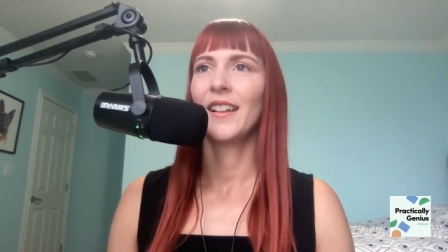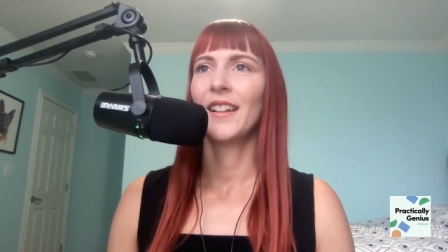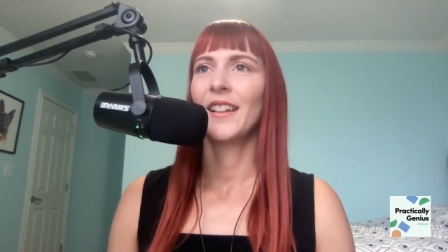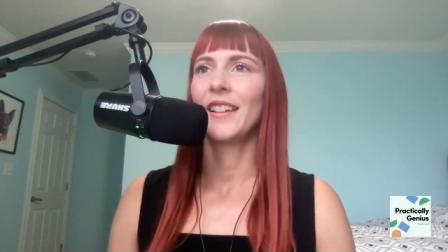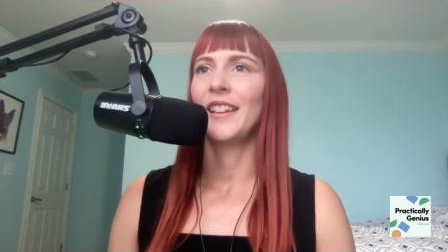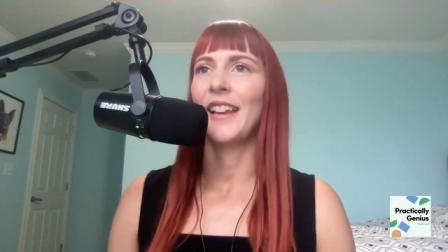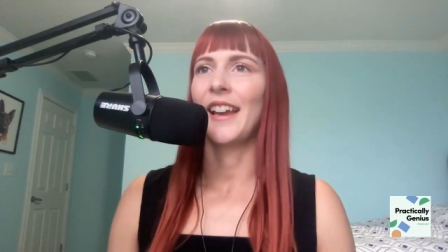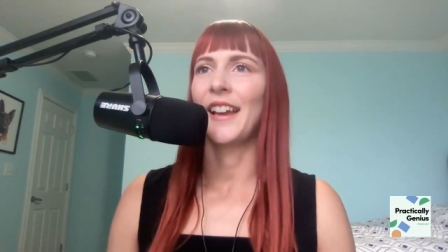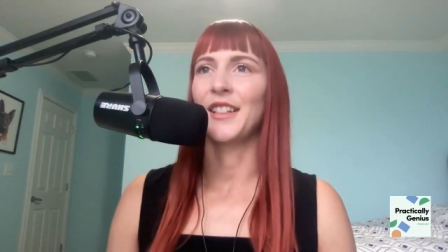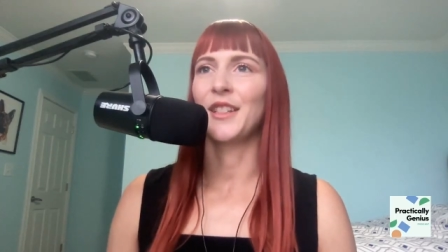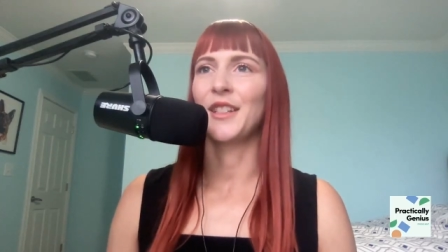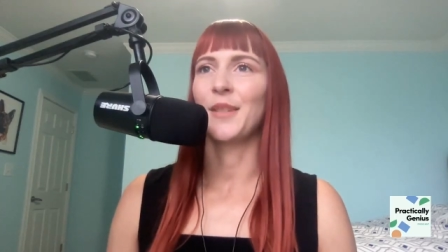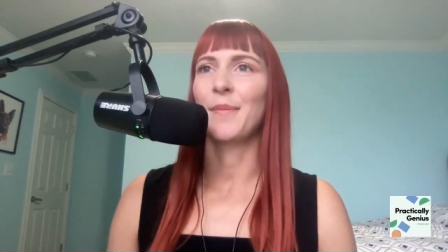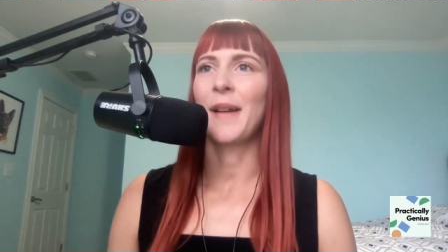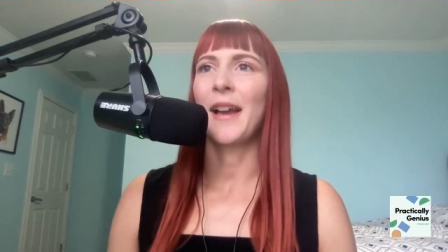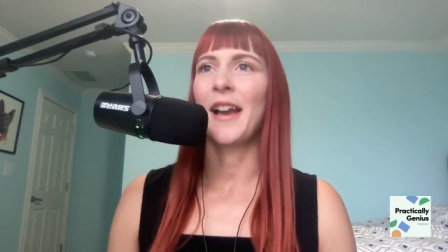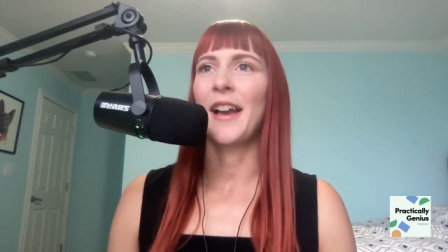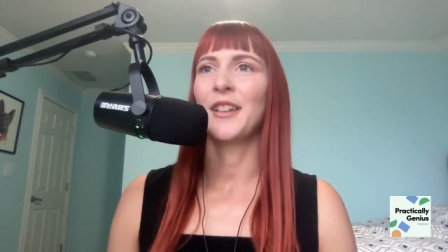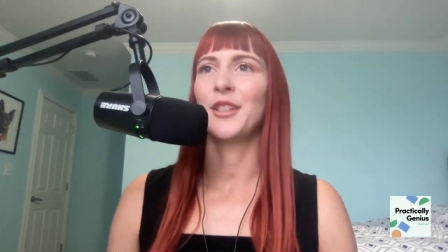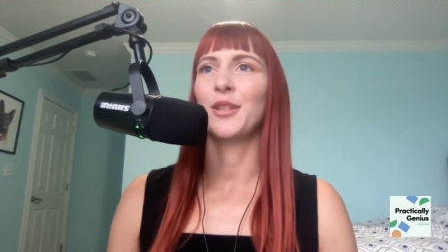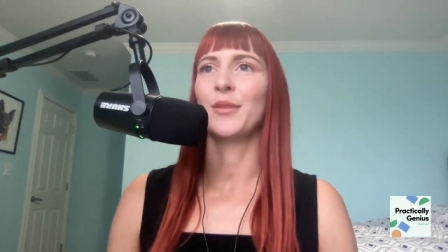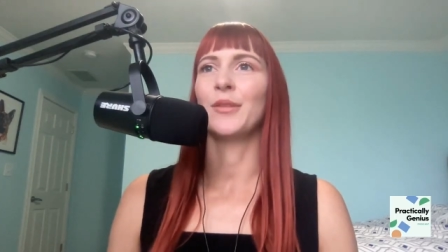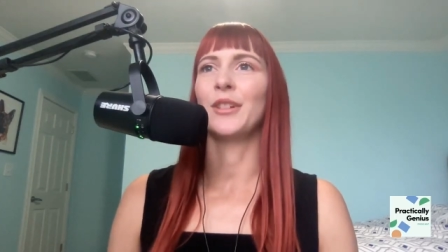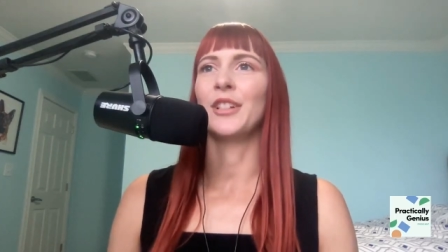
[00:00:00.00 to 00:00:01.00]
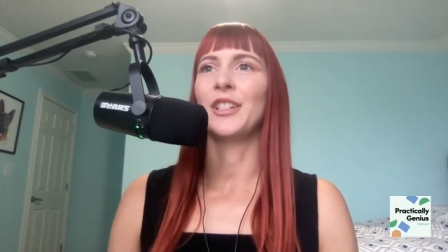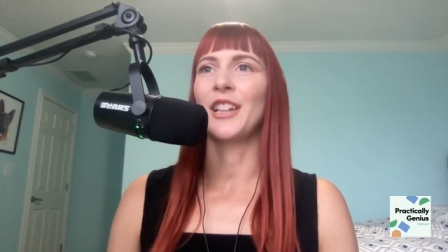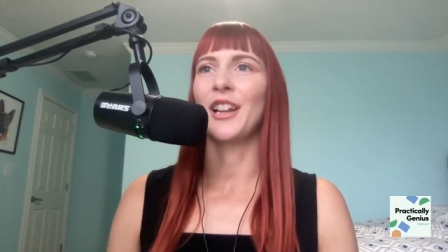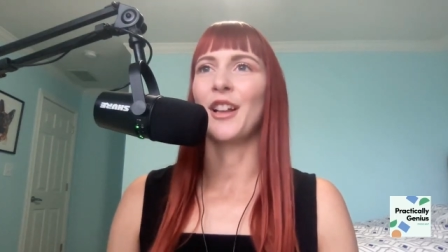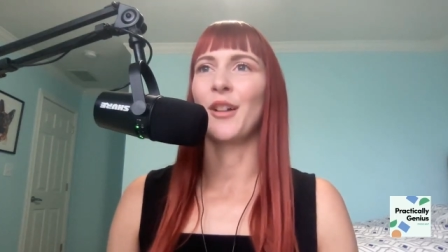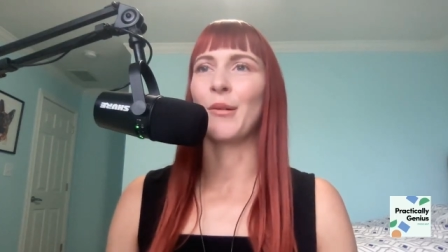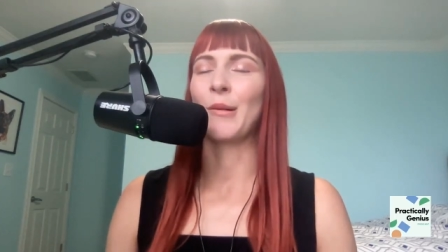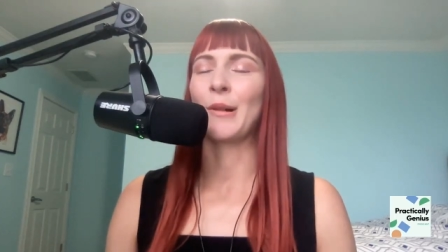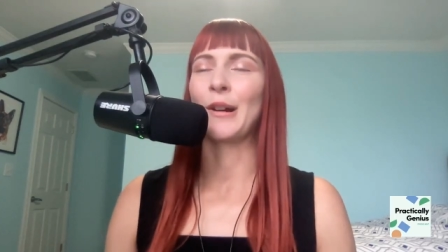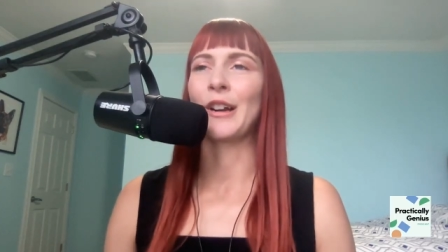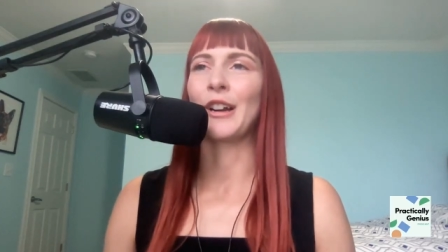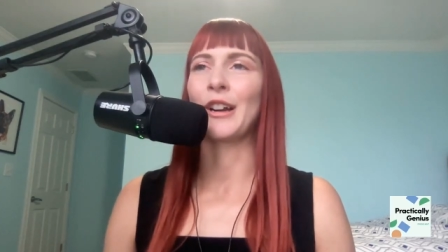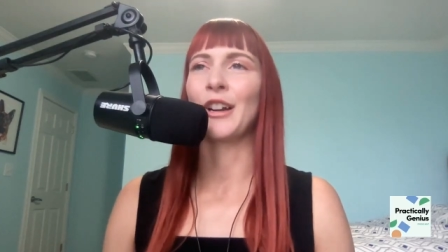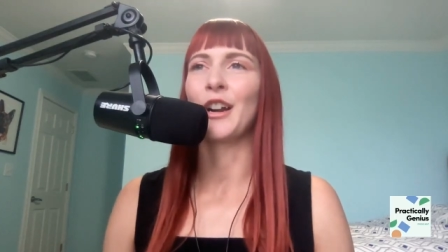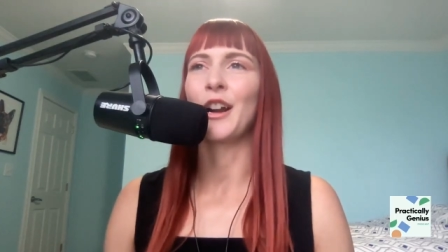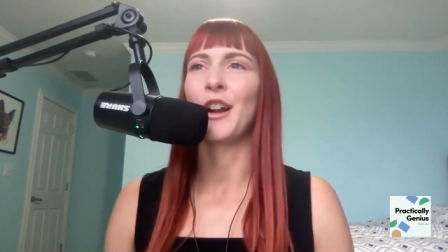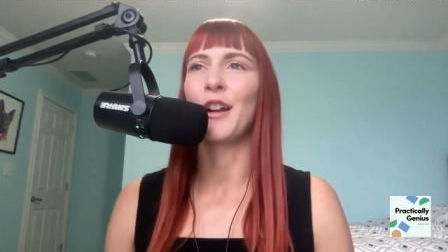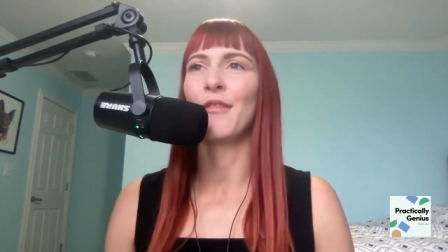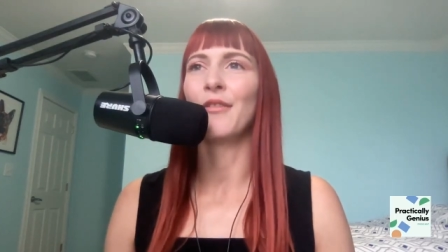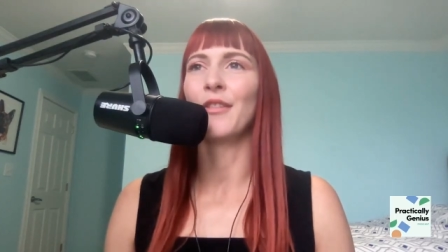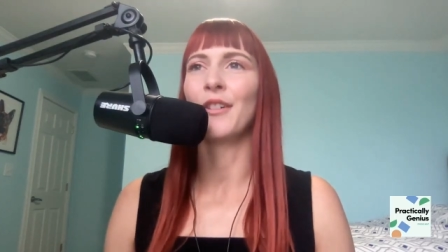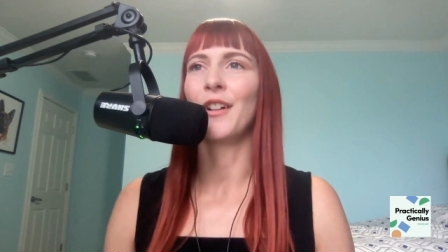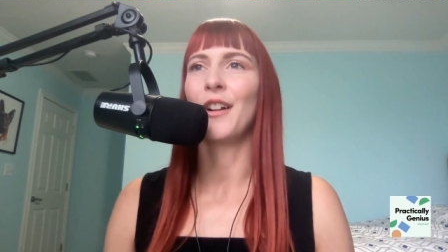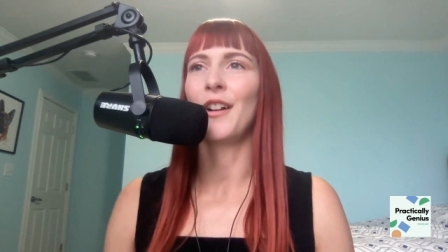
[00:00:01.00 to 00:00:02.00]
Yeah, as a past retail worker
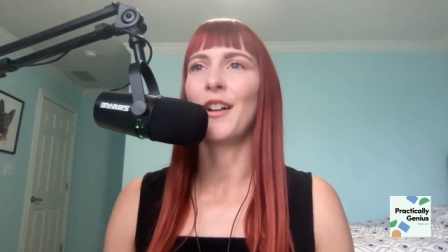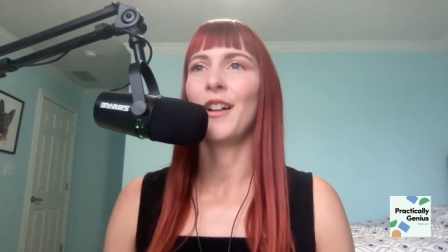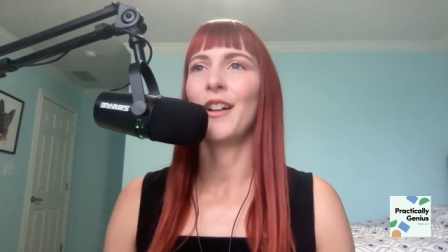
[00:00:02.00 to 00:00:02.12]
of